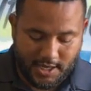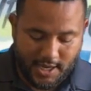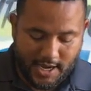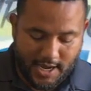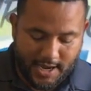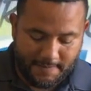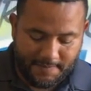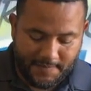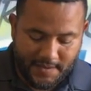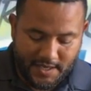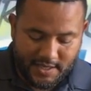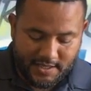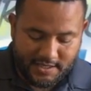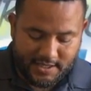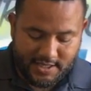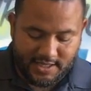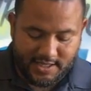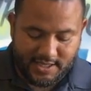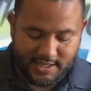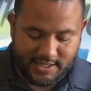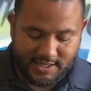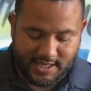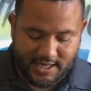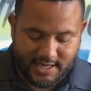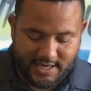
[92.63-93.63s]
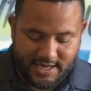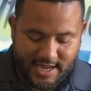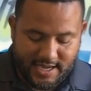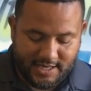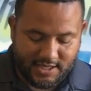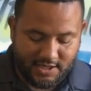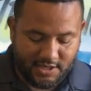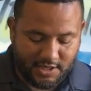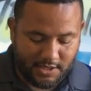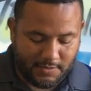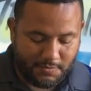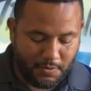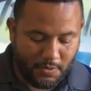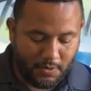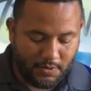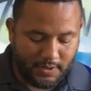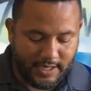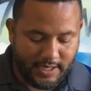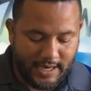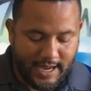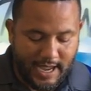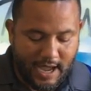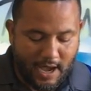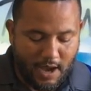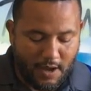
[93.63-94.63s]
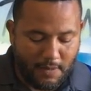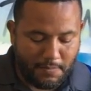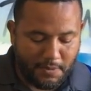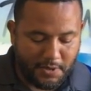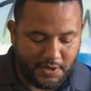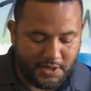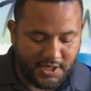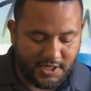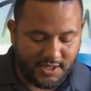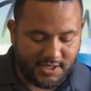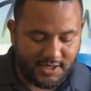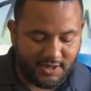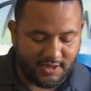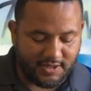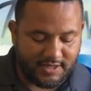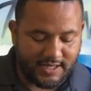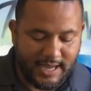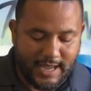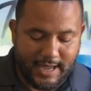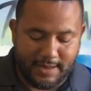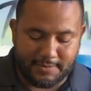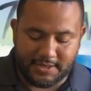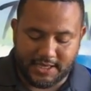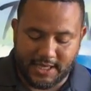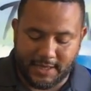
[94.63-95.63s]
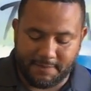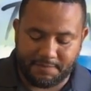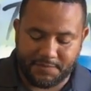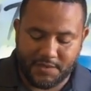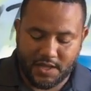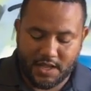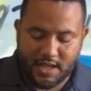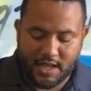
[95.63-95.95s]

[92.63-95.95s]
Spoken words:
okay? To disconnect, you just pull it out, push these little tabs in.